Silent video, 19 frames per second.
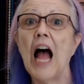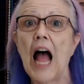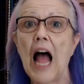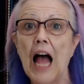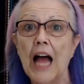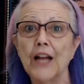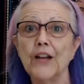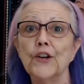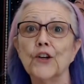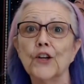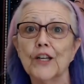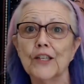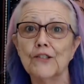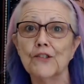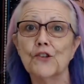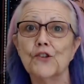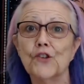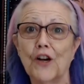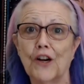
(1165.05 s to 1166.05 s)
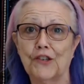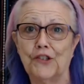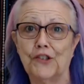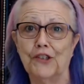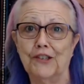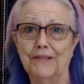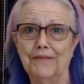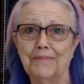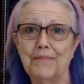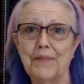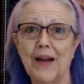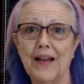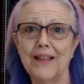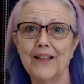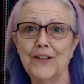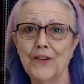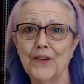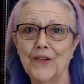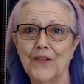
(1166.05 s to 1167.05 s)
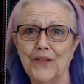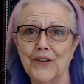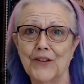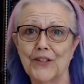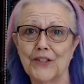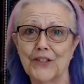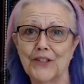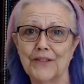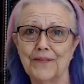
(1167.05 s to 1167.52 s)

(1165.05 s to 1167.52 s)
by the universe.